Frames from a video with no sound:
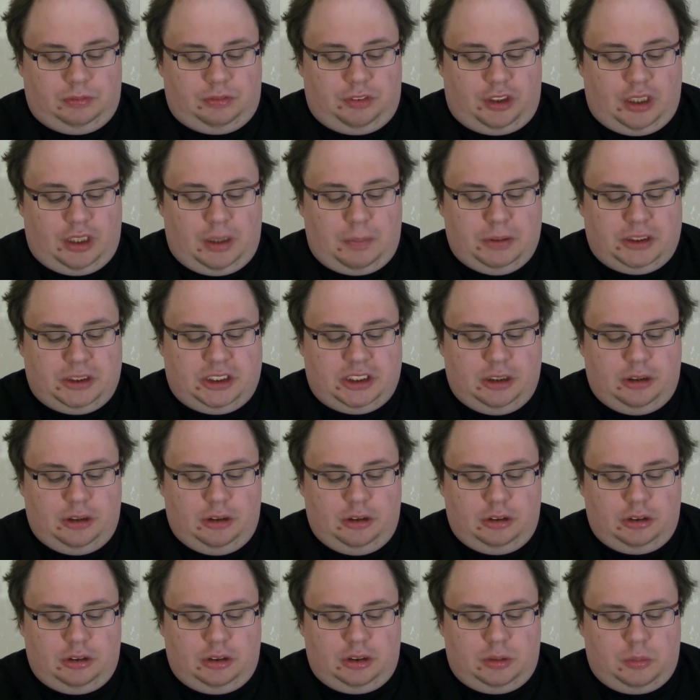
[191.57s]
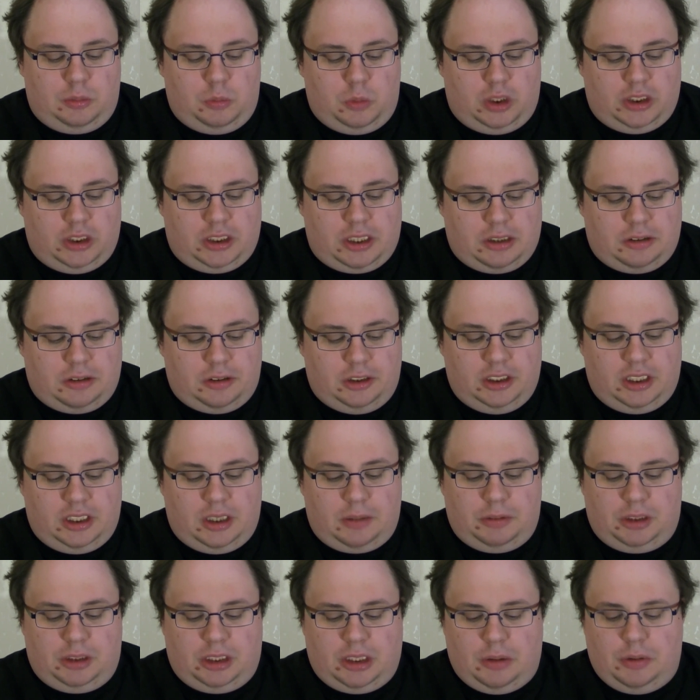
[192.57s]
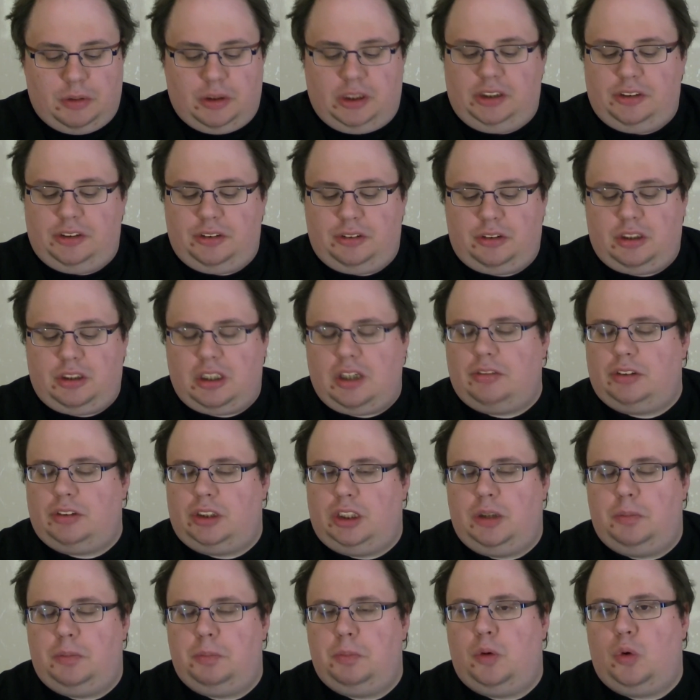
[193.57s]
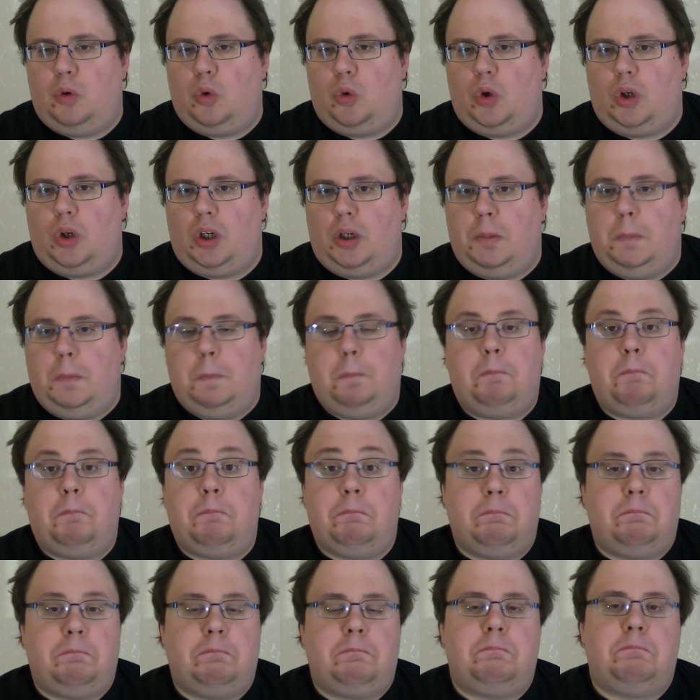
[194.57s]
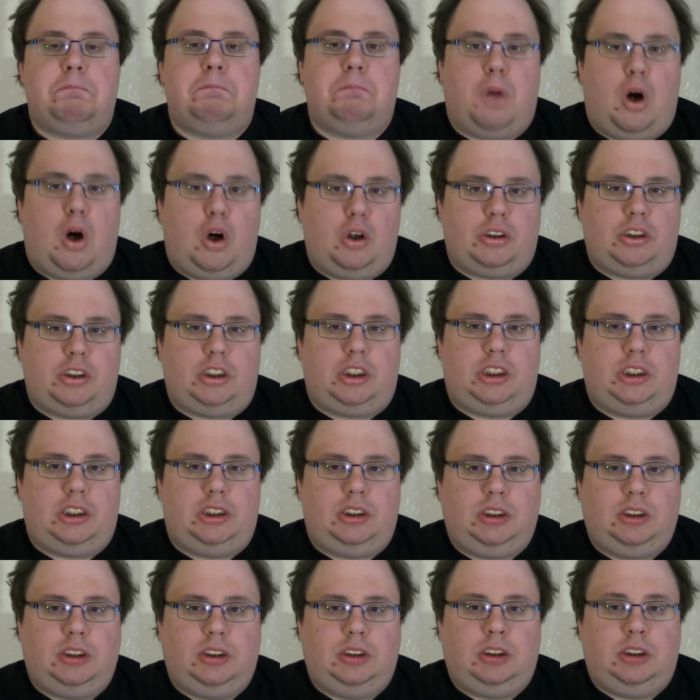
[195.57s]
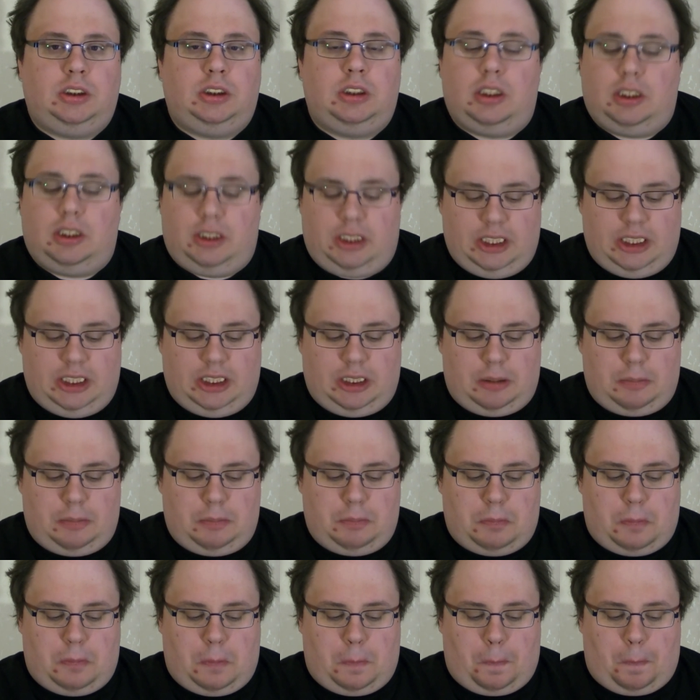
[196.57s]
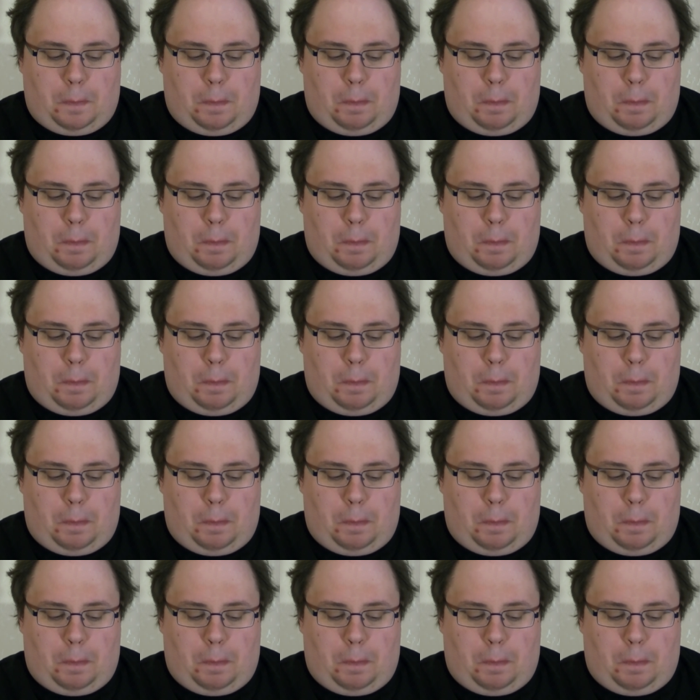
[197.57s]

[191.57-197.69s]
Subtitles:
For episode 100, I'm going to cover a more modern game.